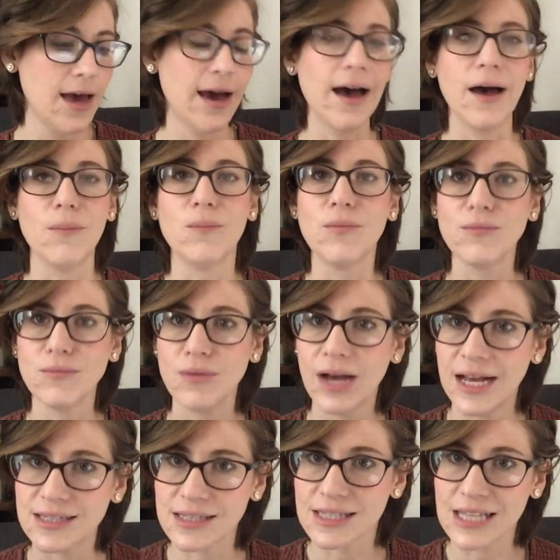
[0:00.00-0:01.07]
Um,
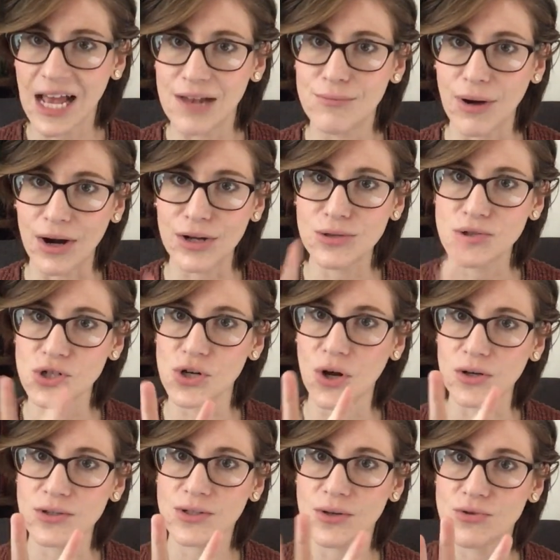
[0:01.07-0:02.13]
as a sidebar, you should
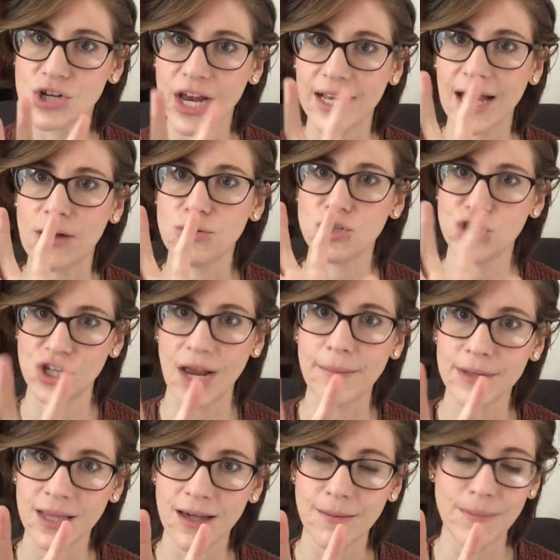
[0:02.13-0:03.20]
also check out
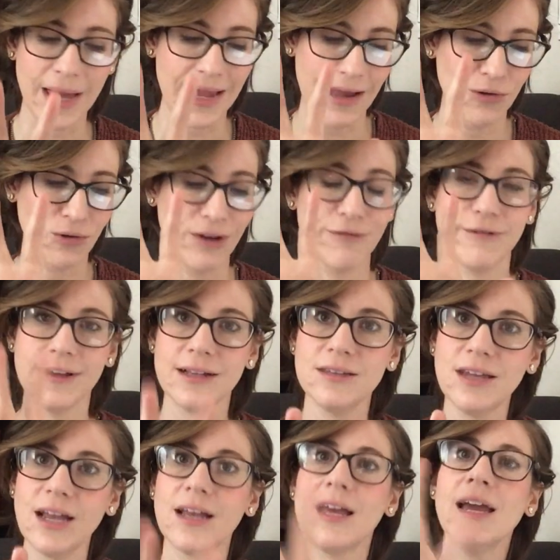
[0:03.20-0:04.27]
Shamela by Henry
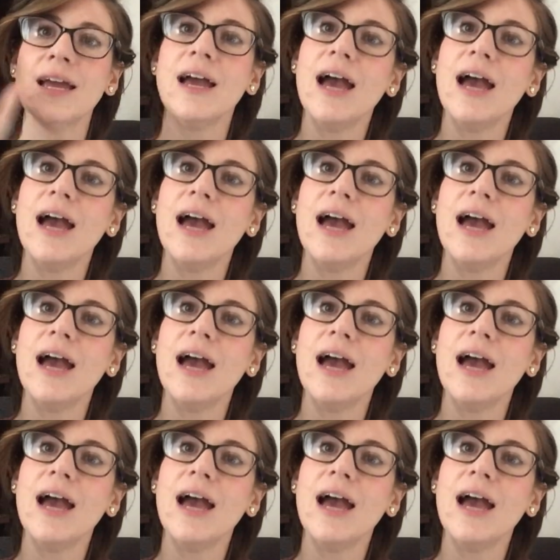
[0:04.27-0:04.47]
Fielding,